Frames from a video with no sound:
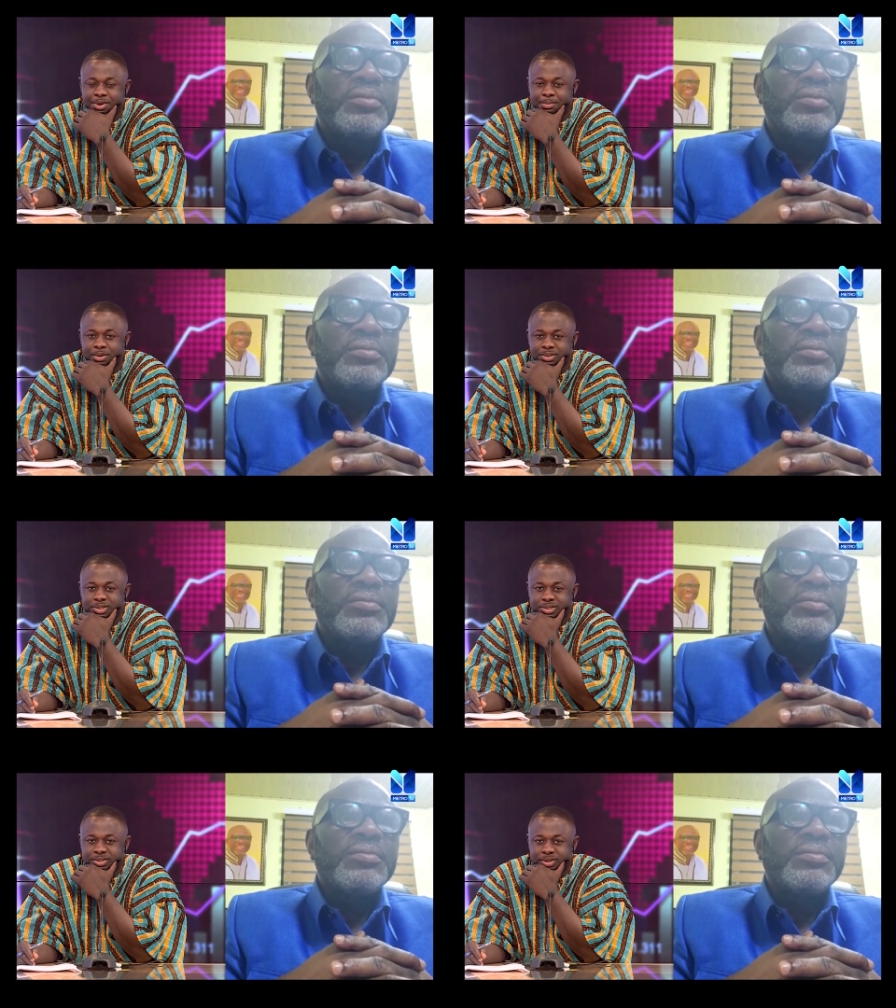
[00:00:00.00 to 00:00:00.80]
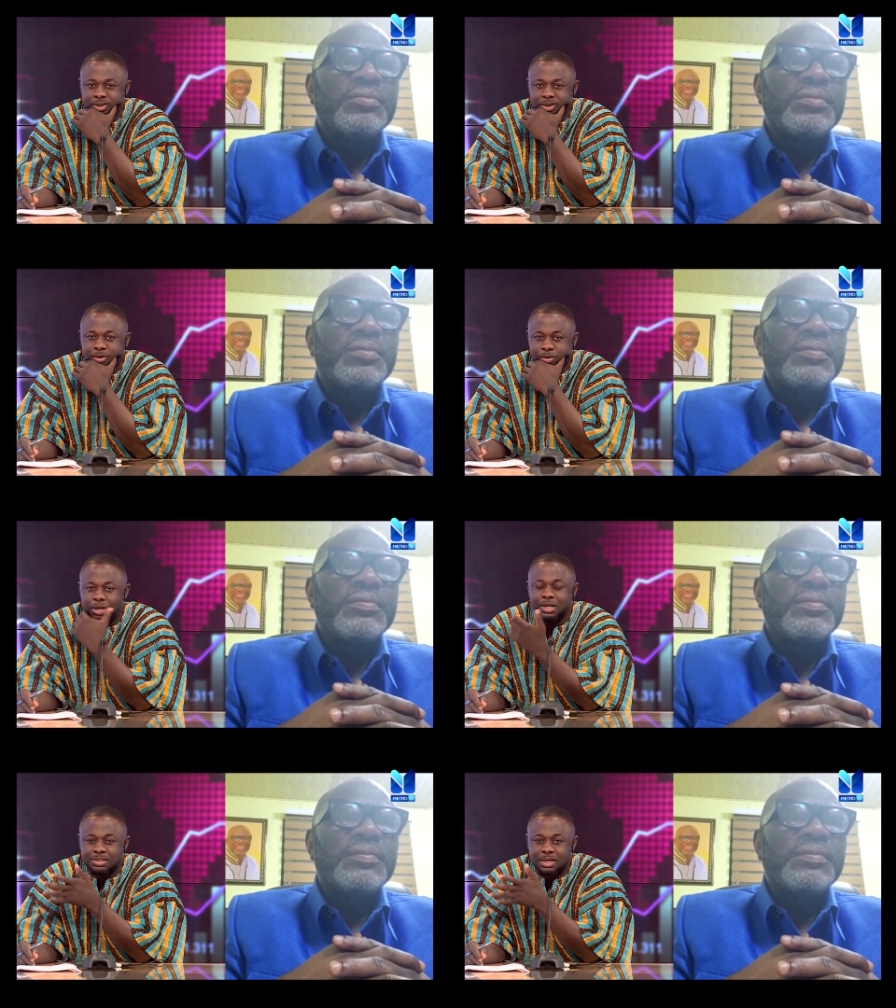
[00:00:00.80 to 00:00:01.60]
about it in
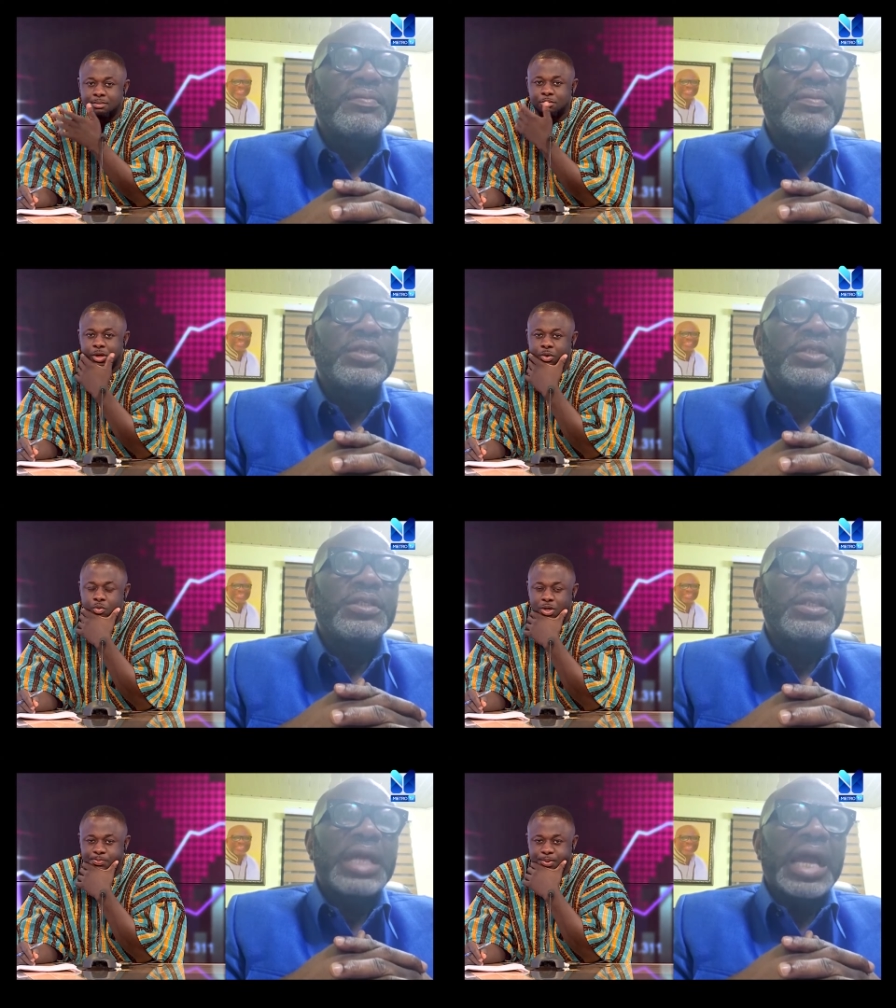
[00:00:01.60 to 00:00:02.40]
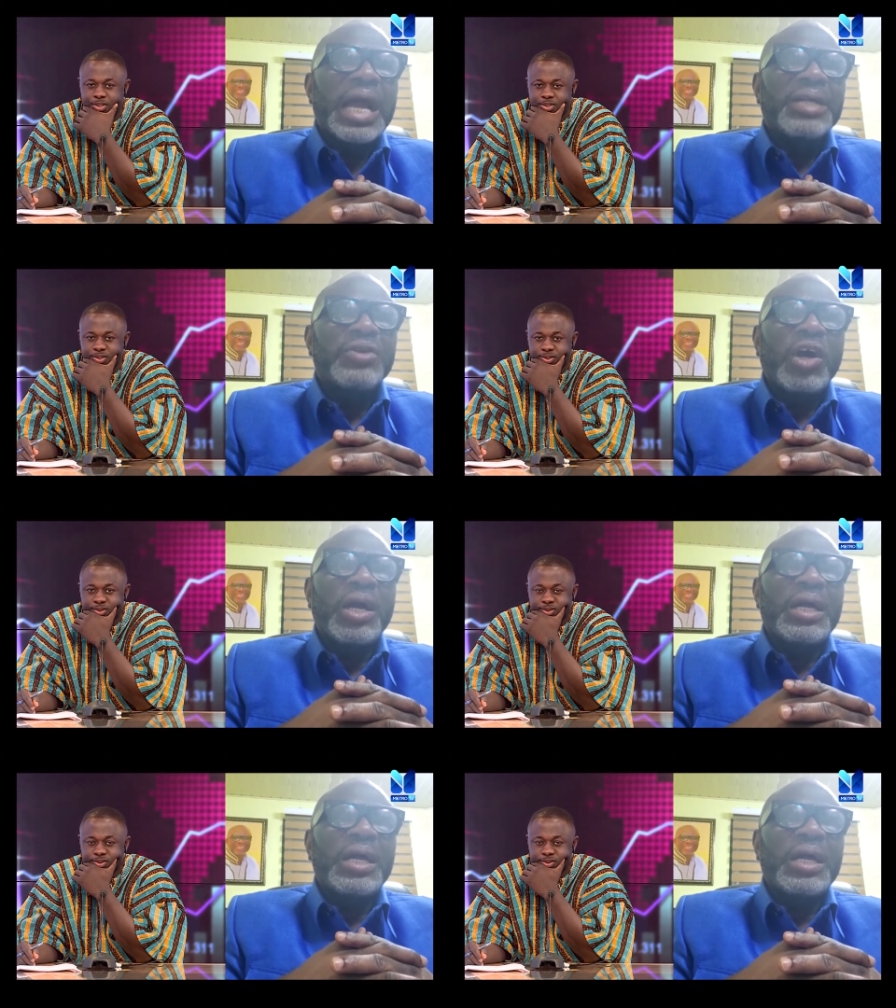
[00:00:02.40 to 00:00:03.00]
the same equal space. I know,